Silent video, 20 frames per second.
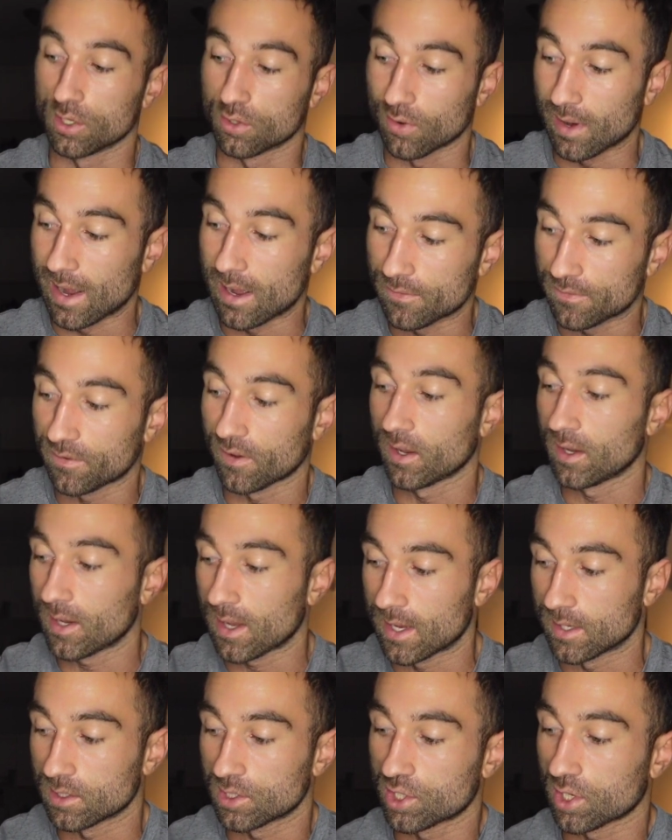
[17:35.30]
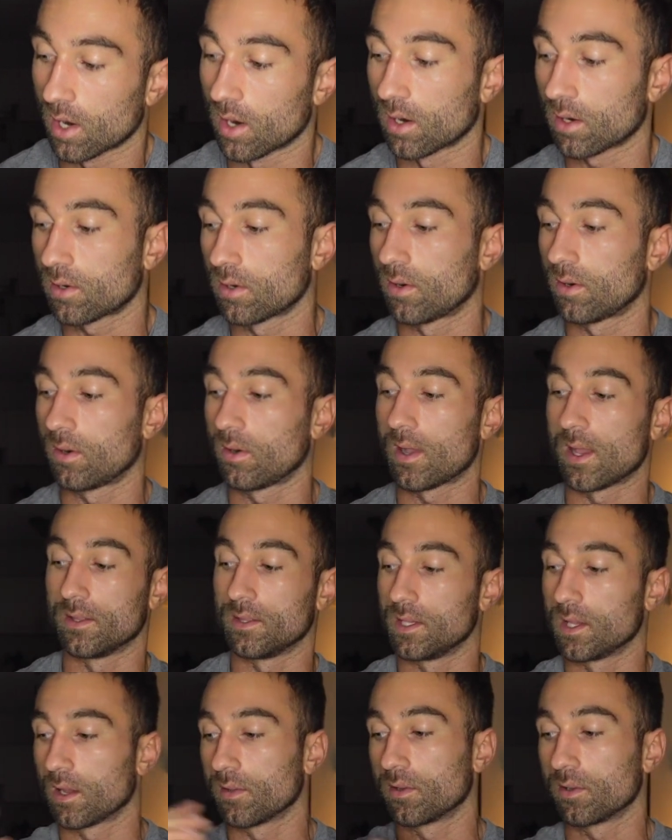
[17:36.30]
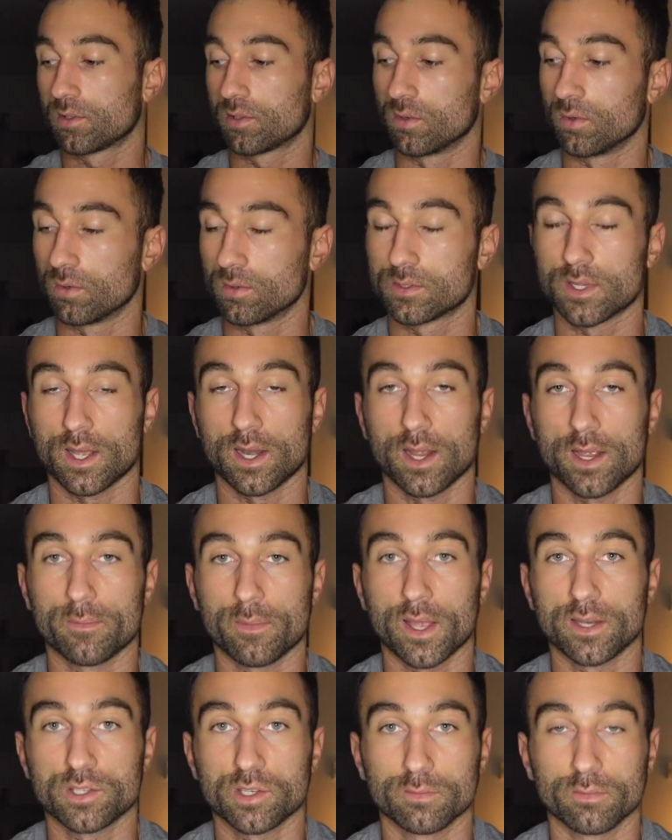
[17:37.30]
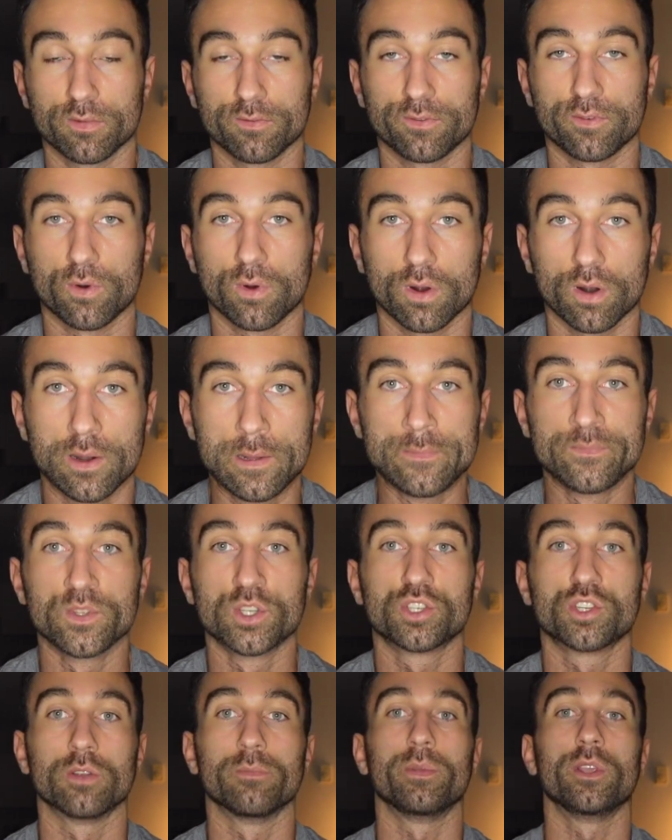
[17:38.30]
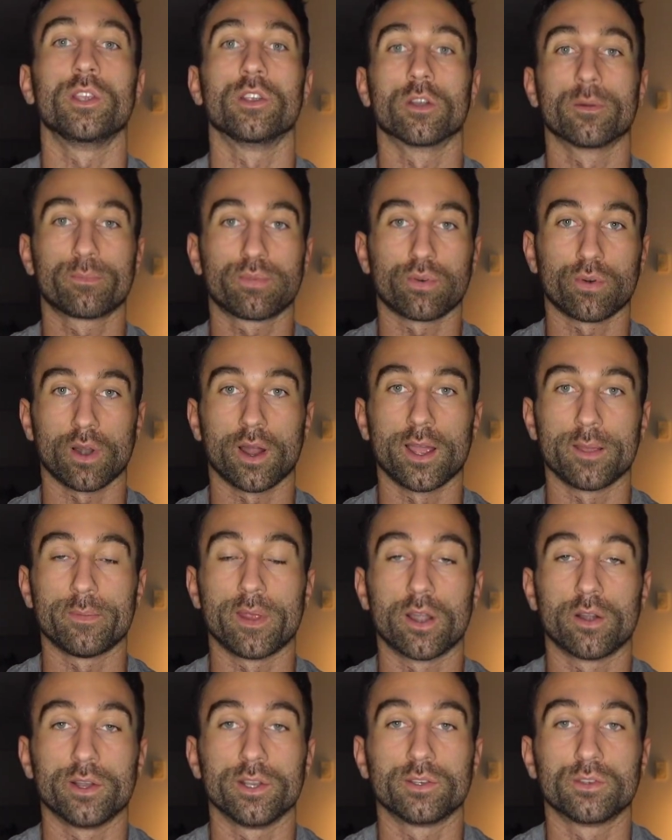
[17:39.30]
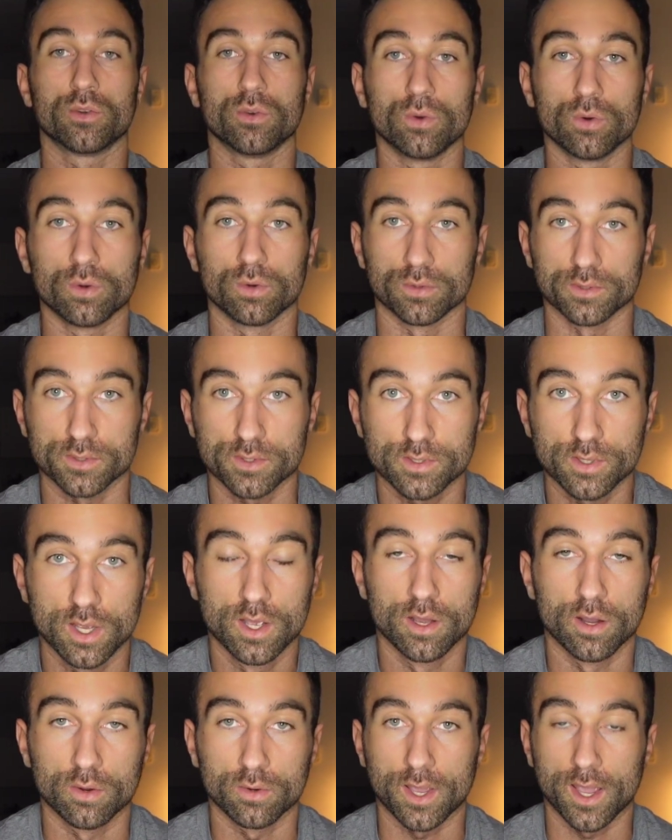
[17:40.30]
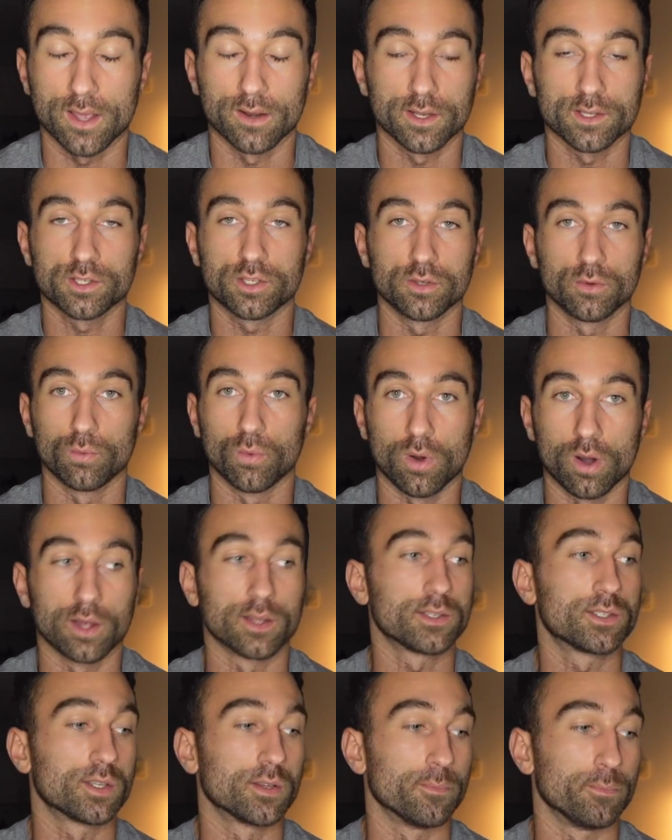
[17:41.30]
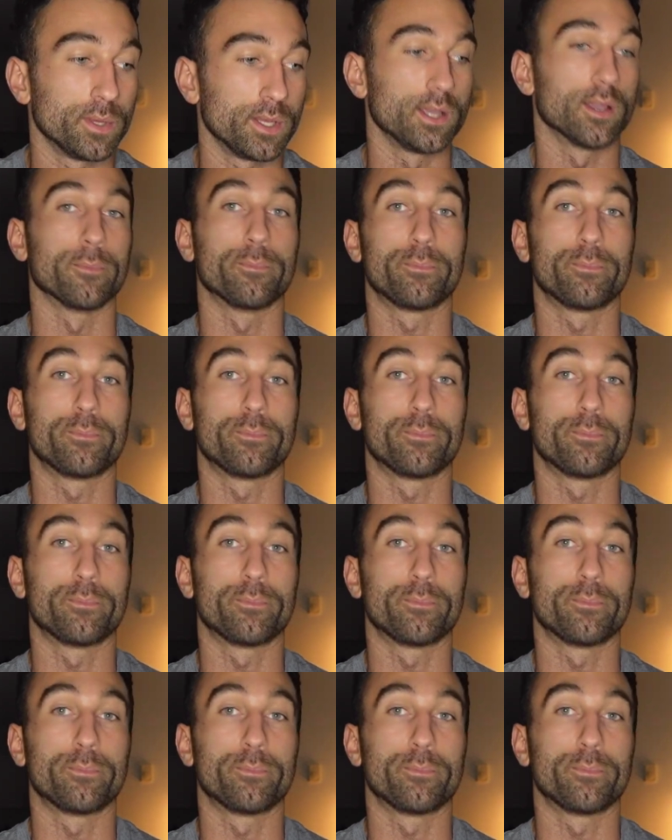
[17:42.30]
Graphite and charcoal and the other tools that I mentioned before should be your primary tools, okay? Unless you want to be a